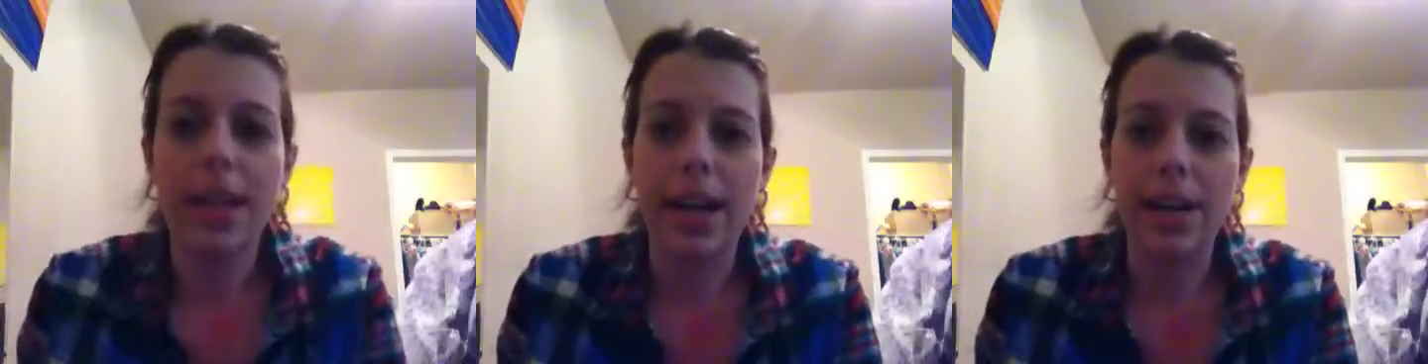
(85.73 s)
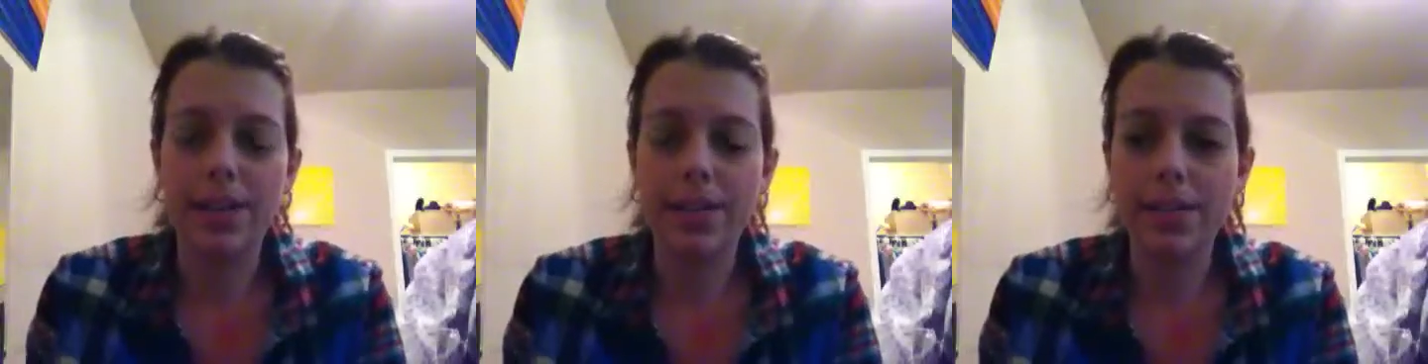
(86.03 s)

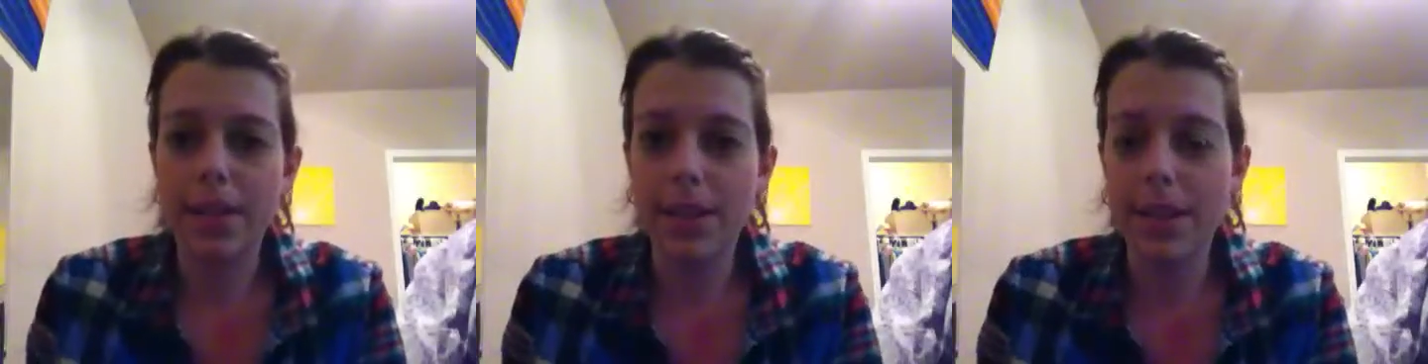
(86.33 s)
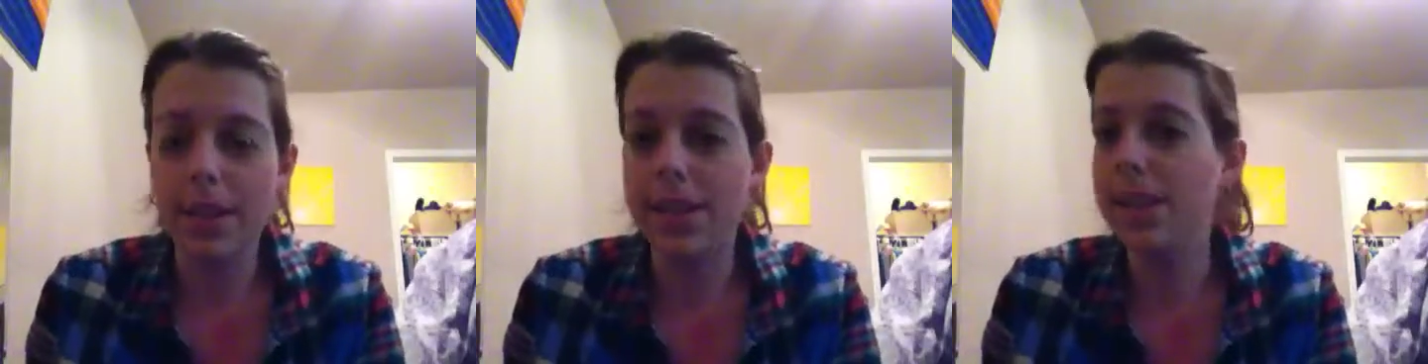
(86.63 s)
out of
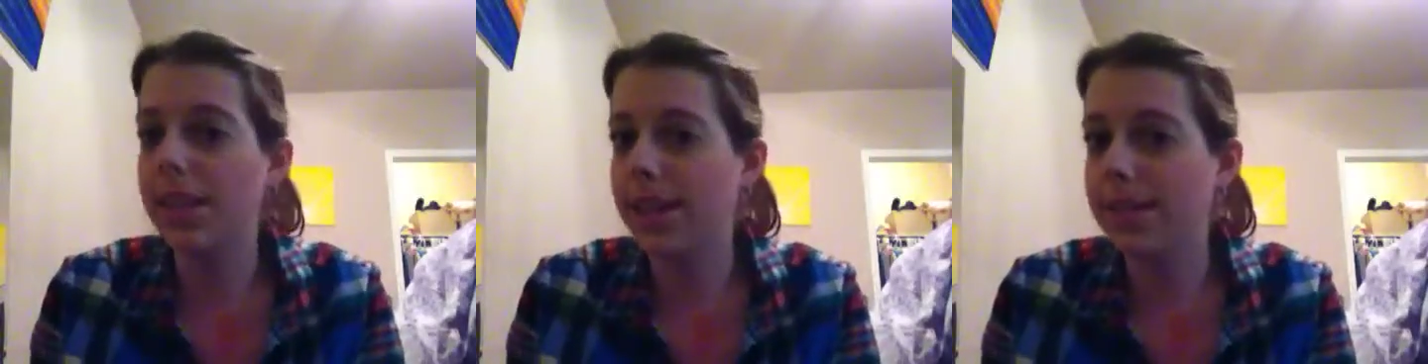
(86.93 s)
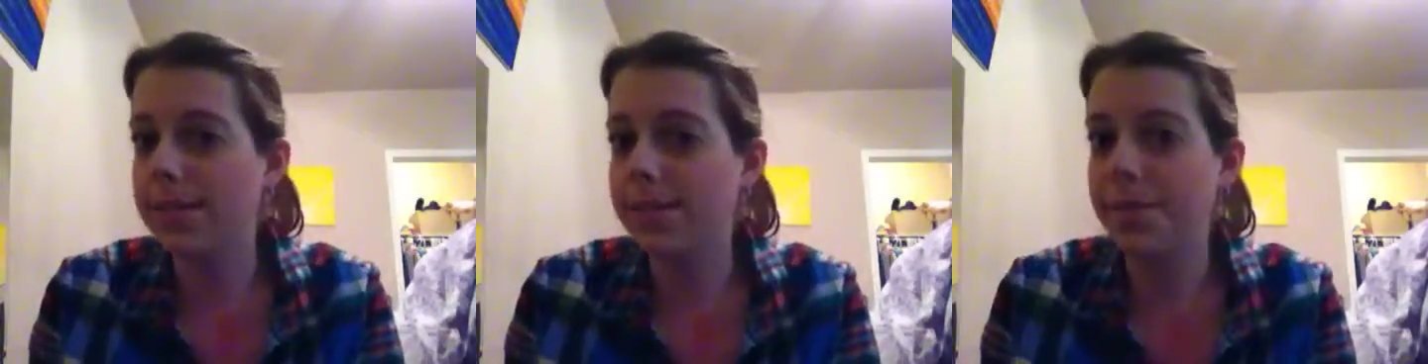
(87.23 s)
his
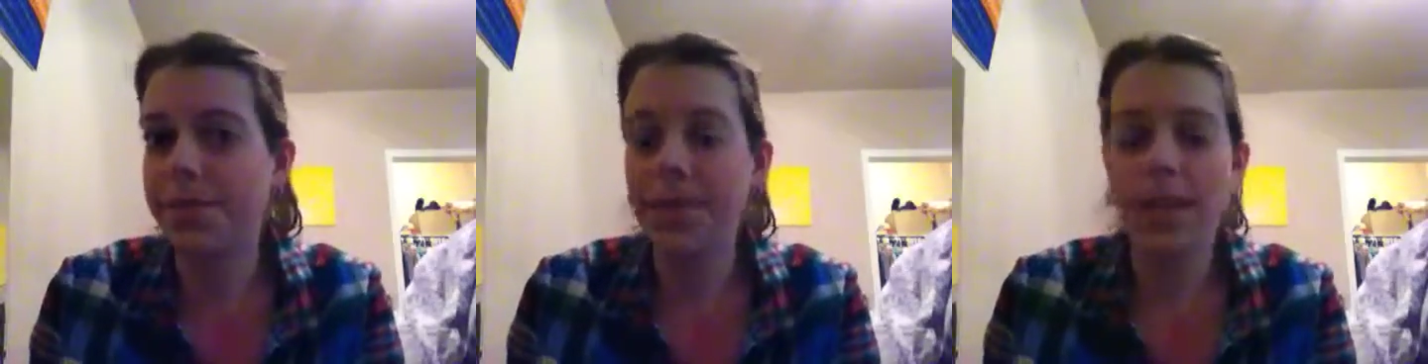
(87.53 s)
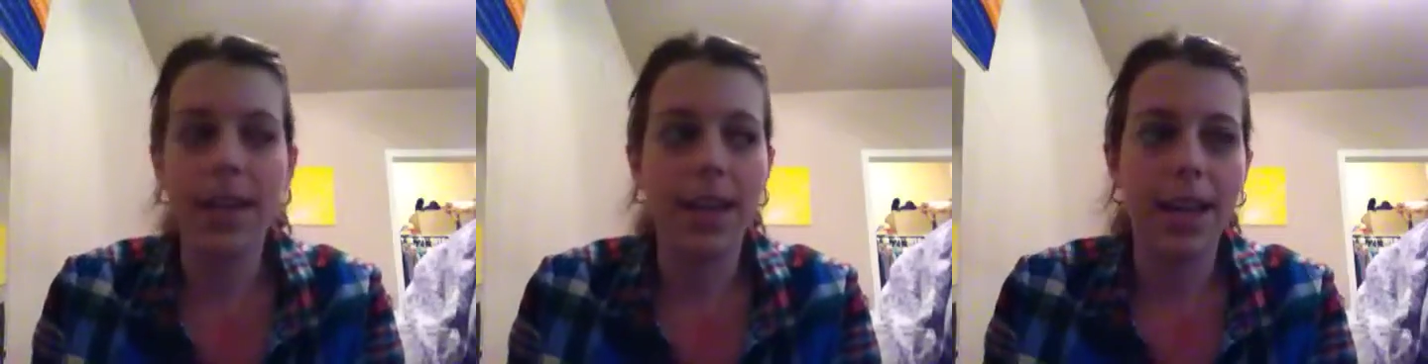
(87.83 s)
life
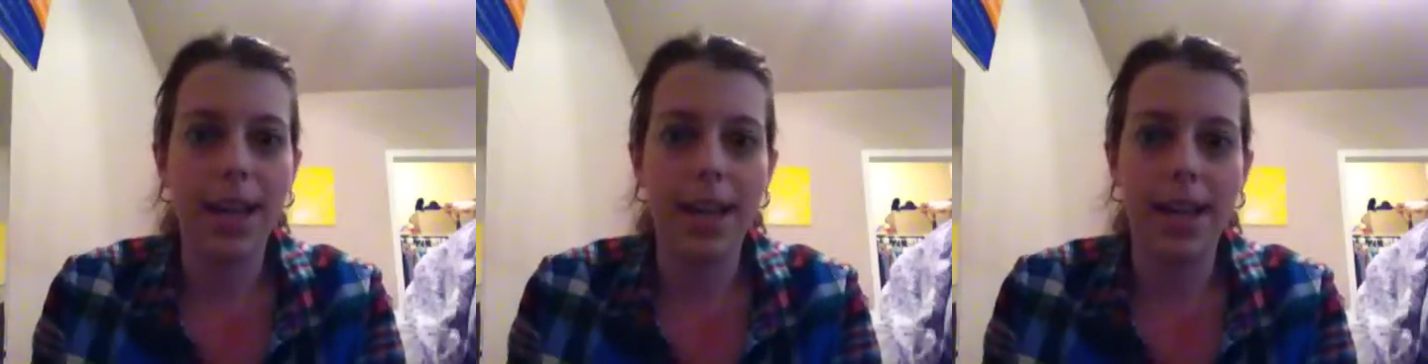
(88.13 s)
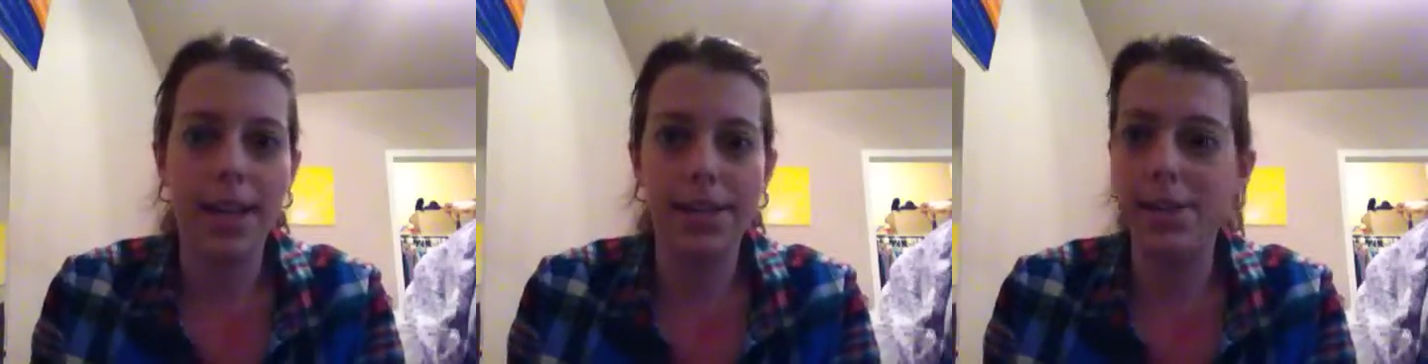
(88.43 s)

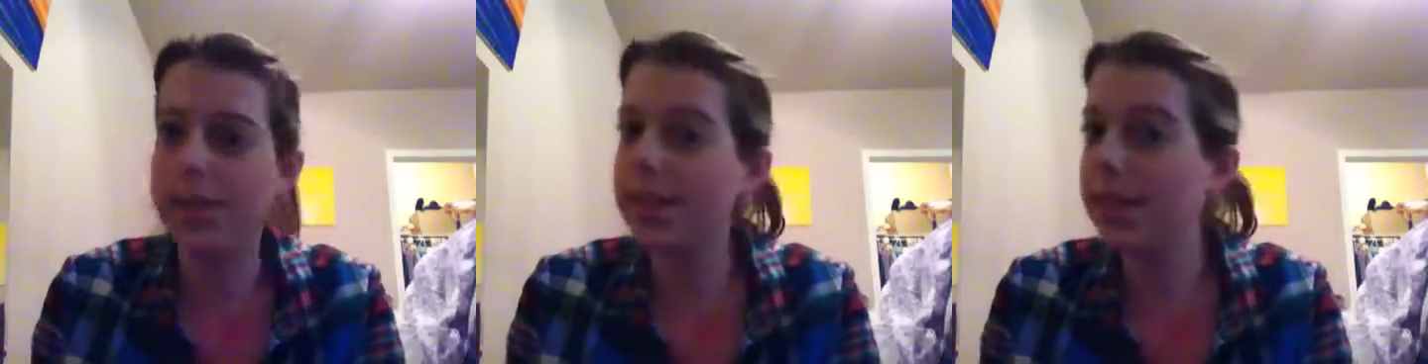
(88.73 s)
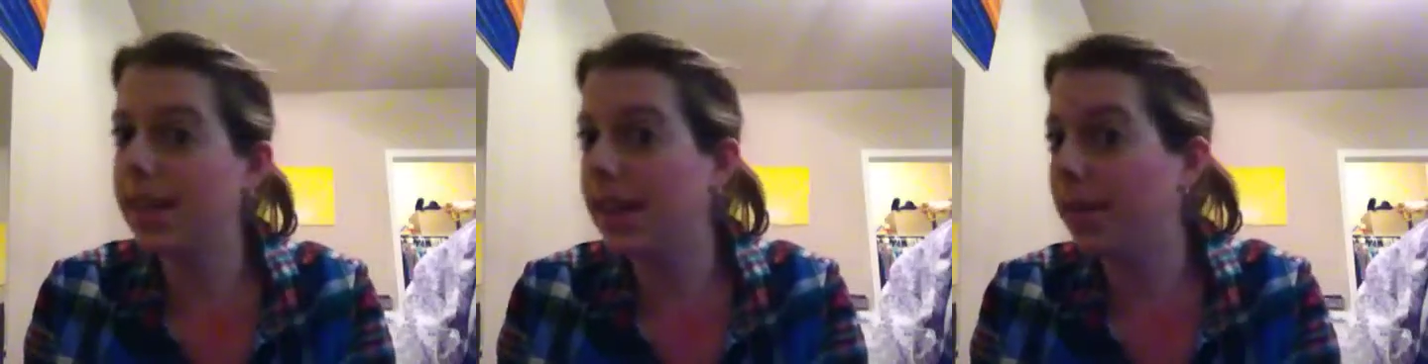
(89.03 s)
and you didn't
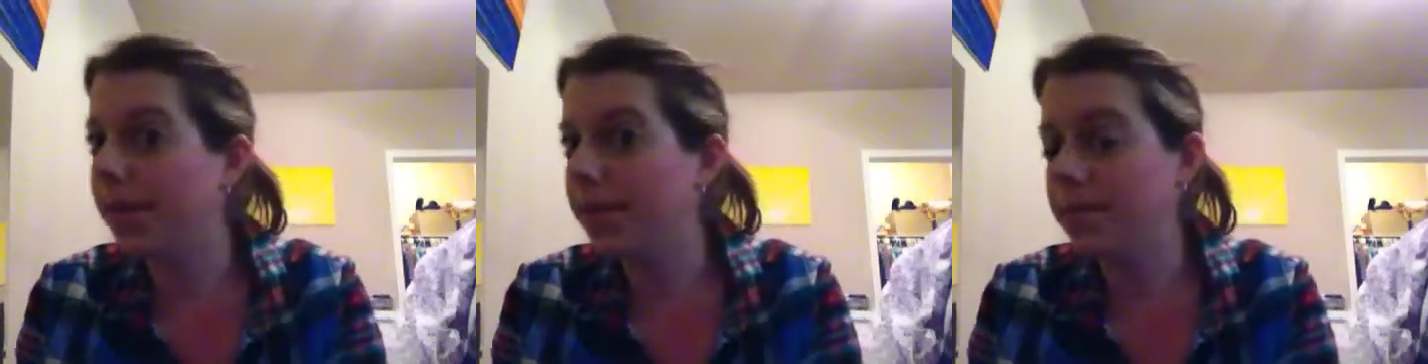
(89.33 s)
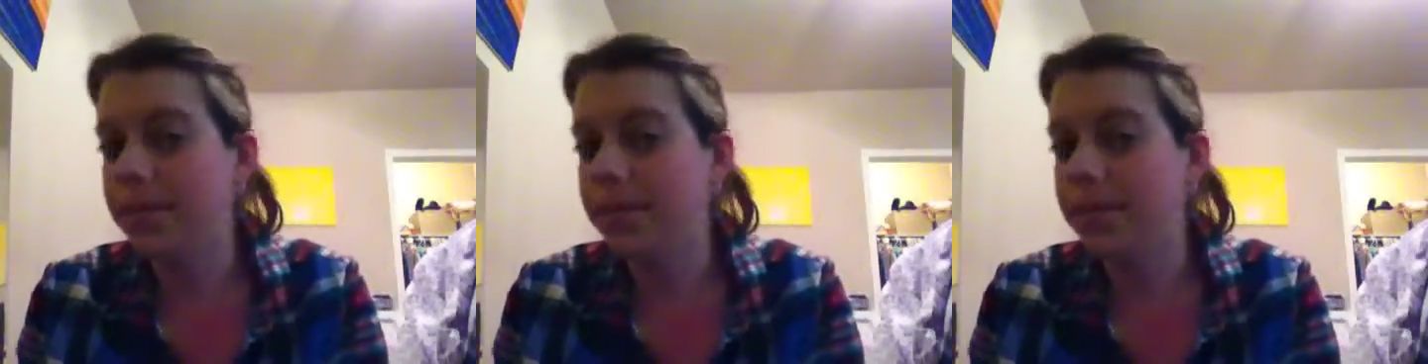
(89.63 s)
see it coming